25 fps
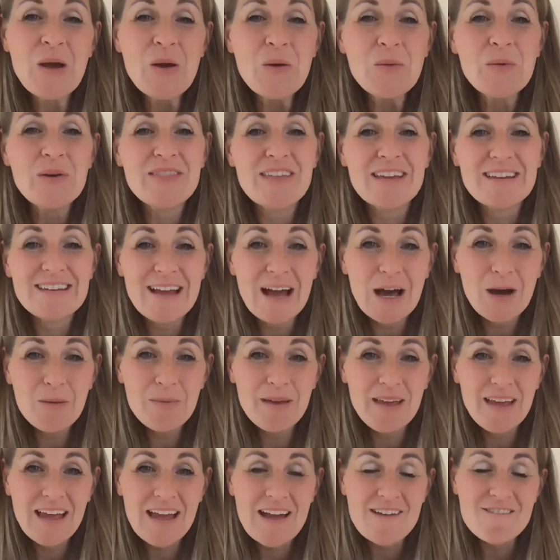With it now
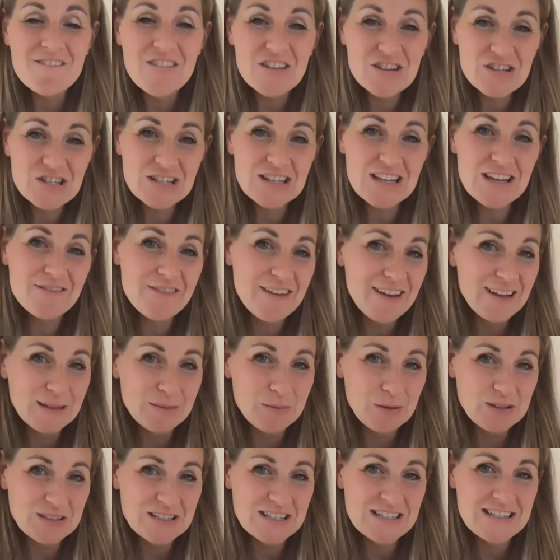being officially
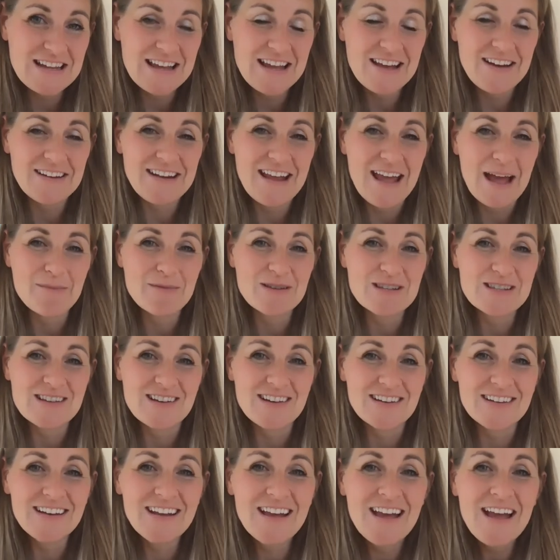available today on
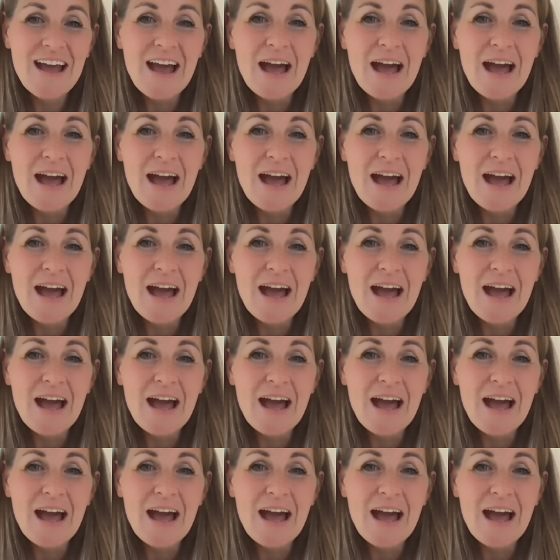Amazon,